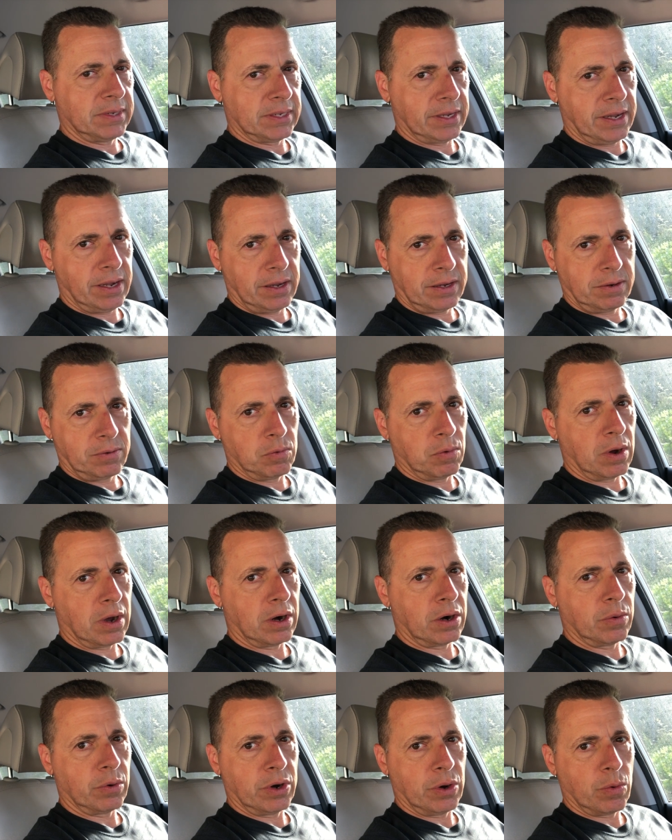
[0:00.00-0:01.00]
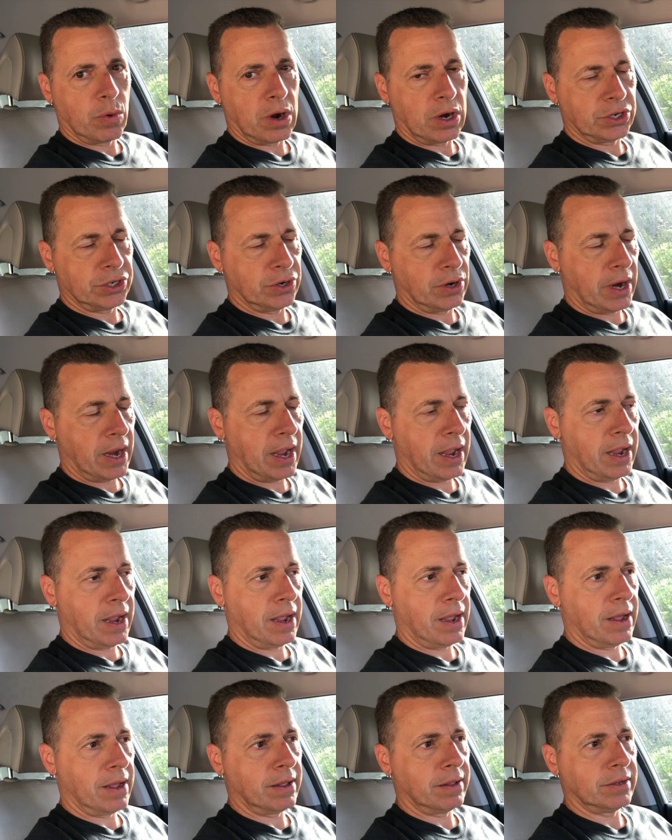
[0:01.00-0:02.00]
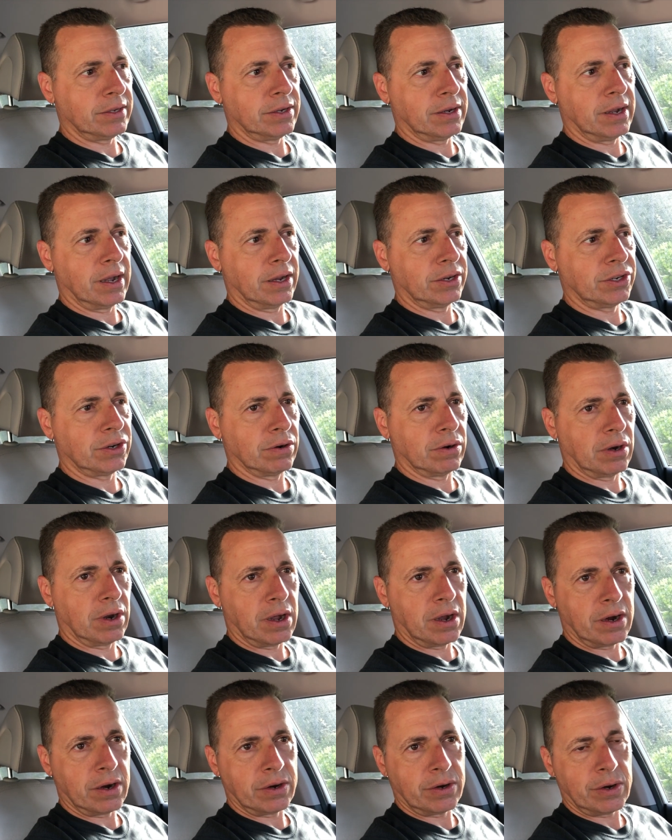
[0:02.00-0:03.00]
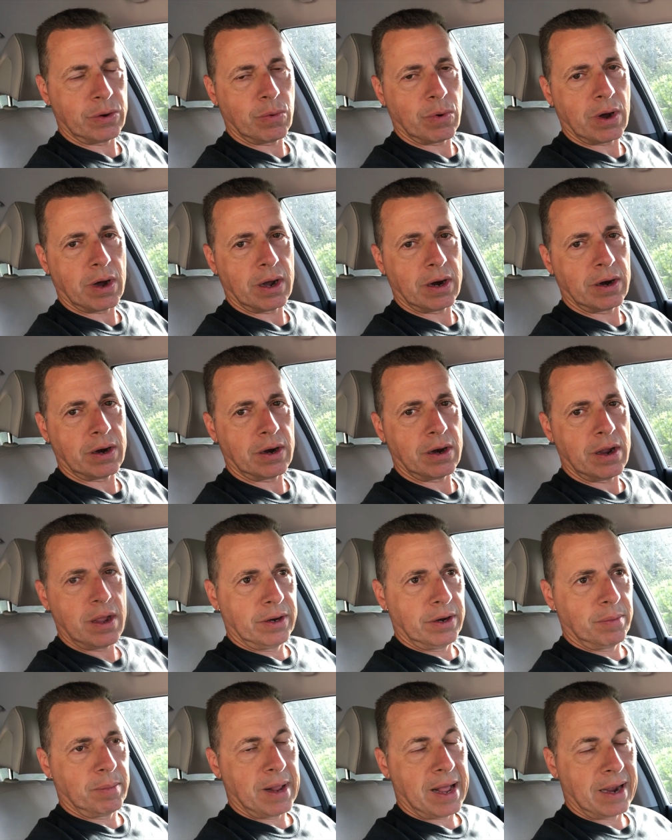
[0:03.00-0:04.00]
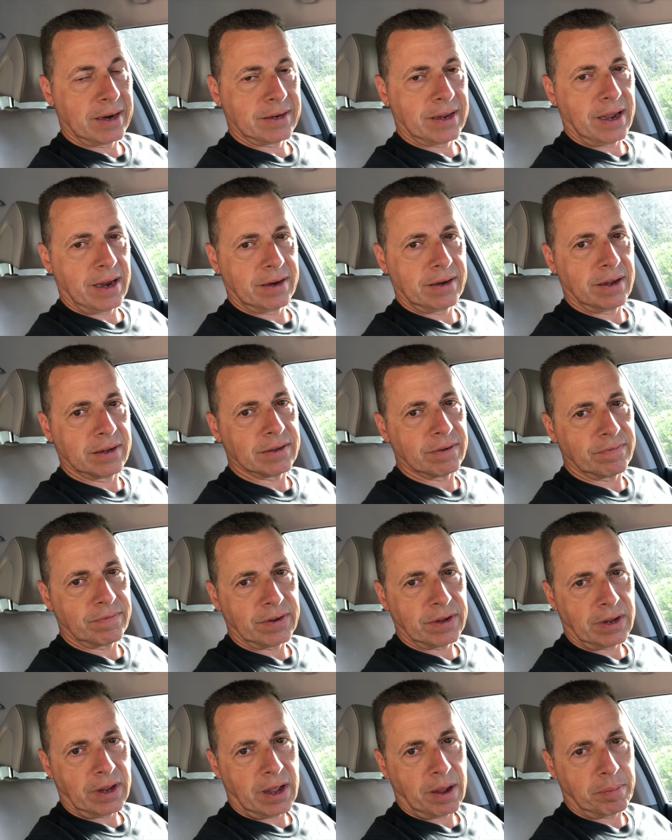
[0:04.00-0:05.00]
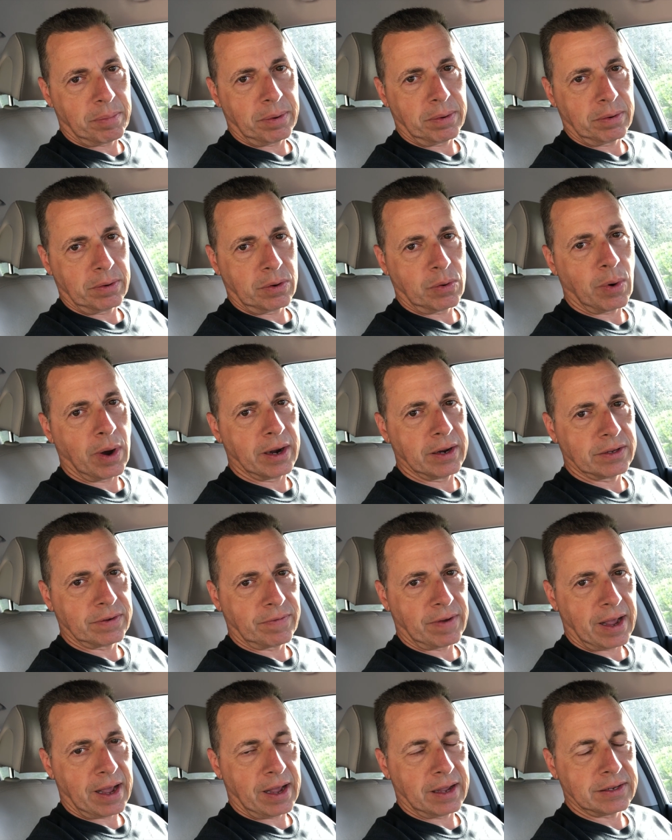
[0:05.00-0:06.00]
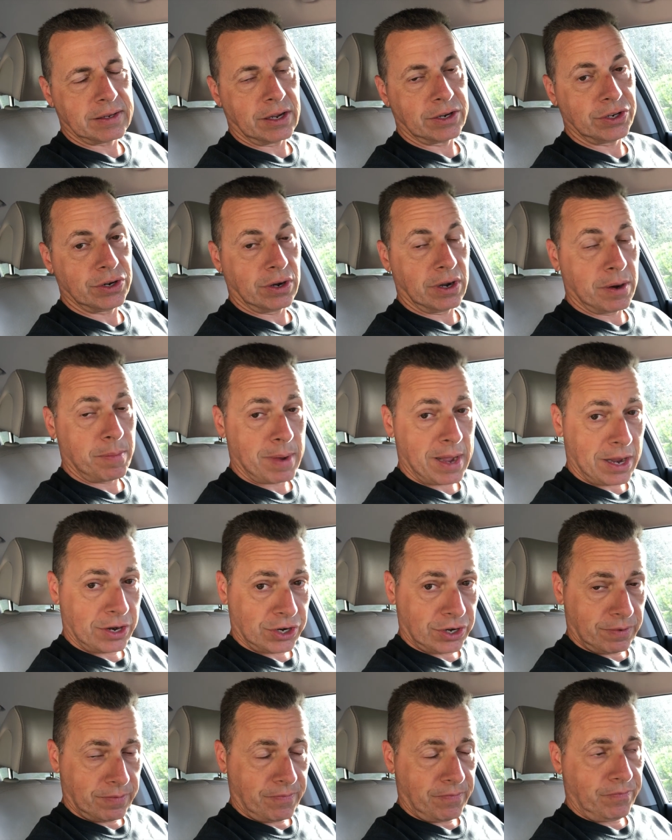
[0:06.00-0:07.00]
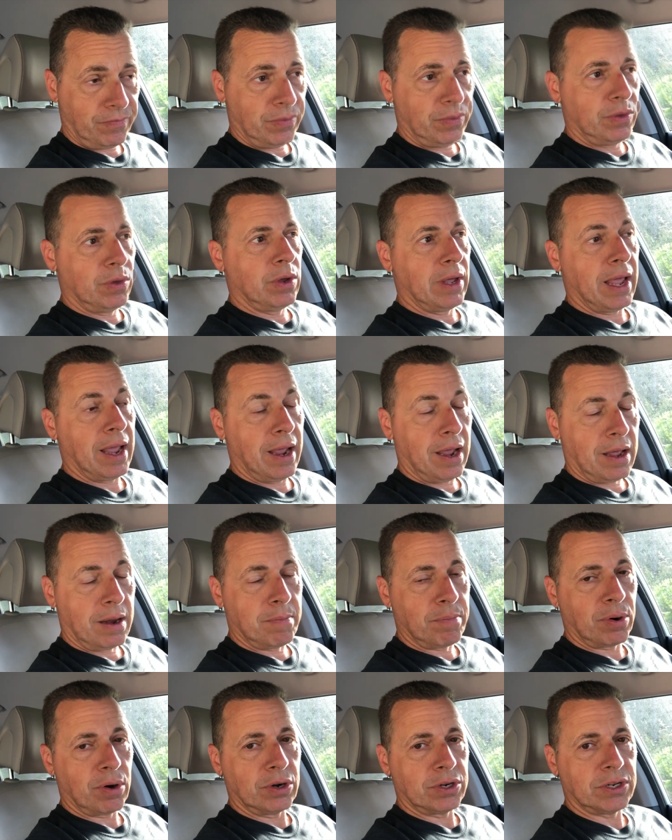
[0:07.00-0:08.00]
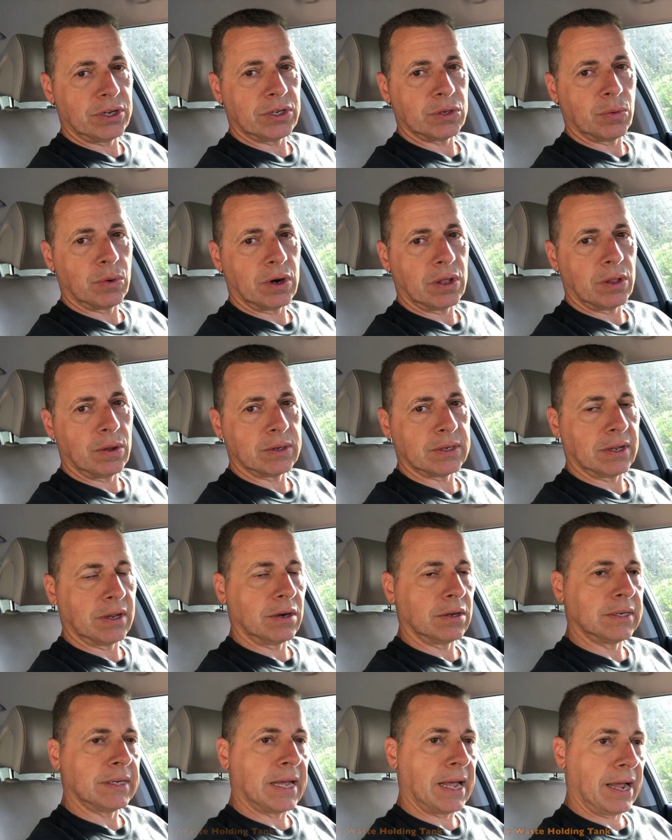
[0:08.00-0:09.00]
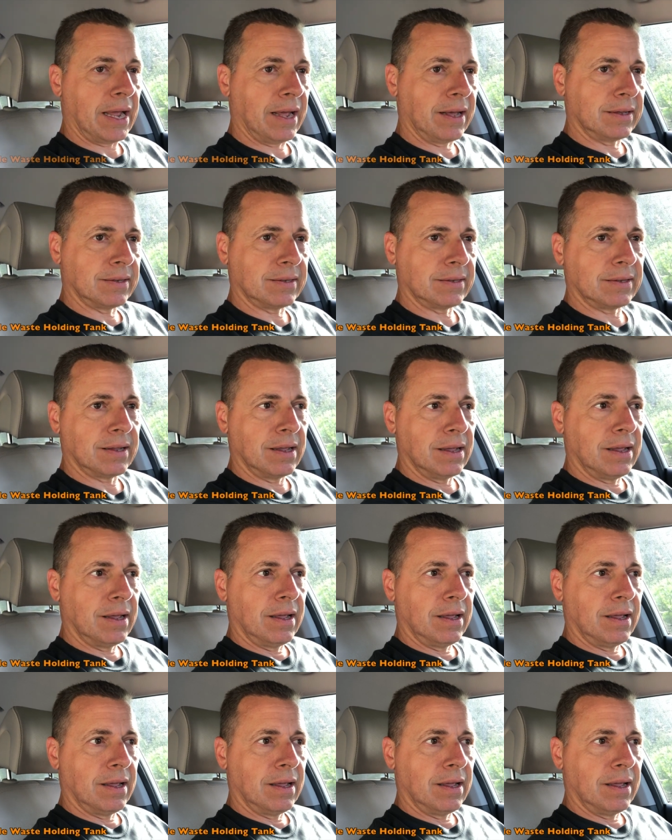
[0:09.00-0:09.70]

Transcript: sink water where you wash your hands, you got your laundry water, and your black tank doesn't fill up quite as fast as you can imagine. You can purchase one of those little tanks